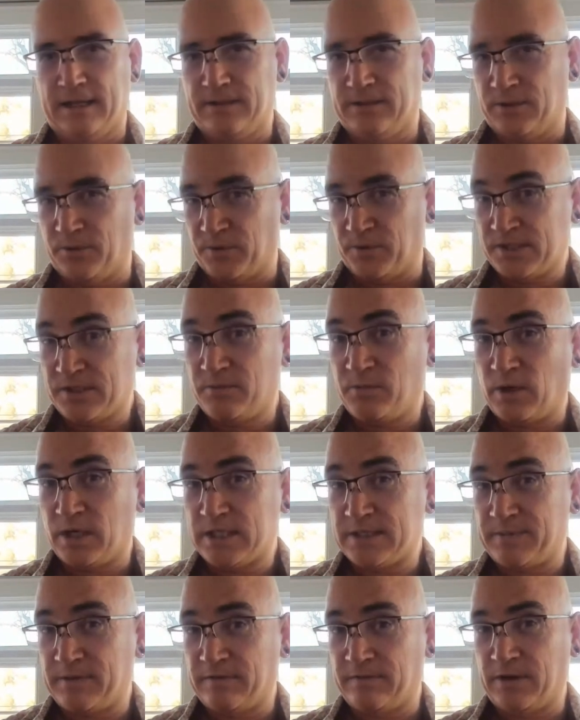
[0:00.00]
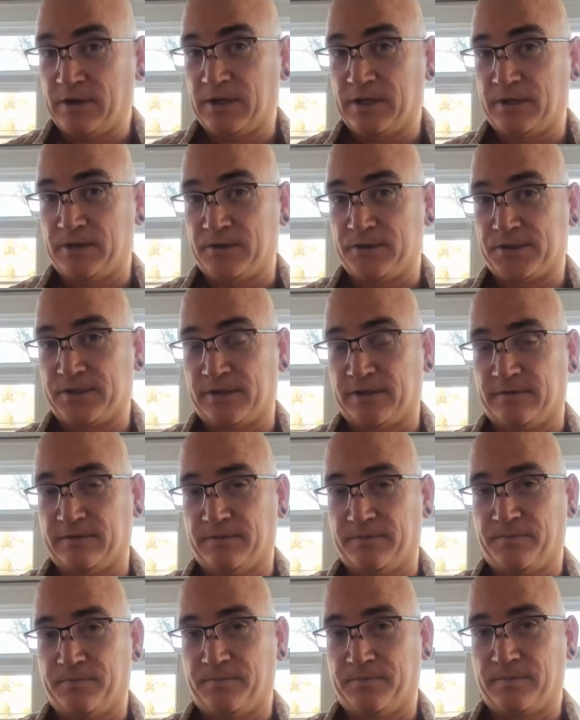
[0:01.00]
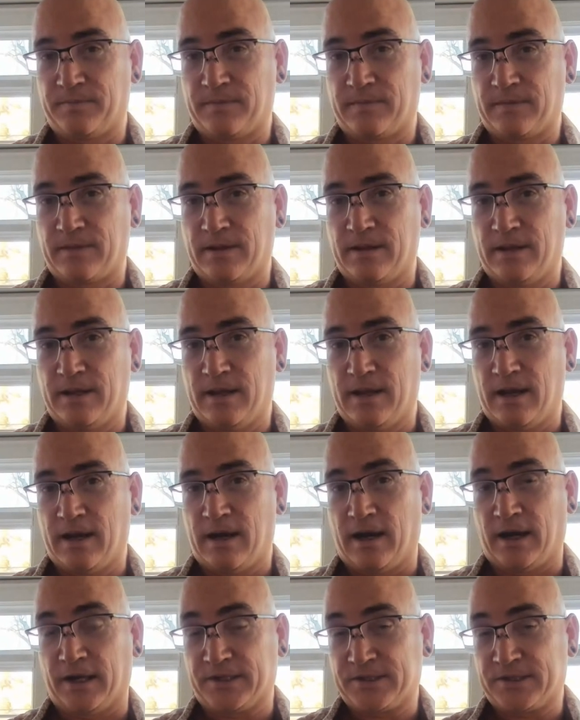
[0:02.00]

the wisdom wand's been very elusive. I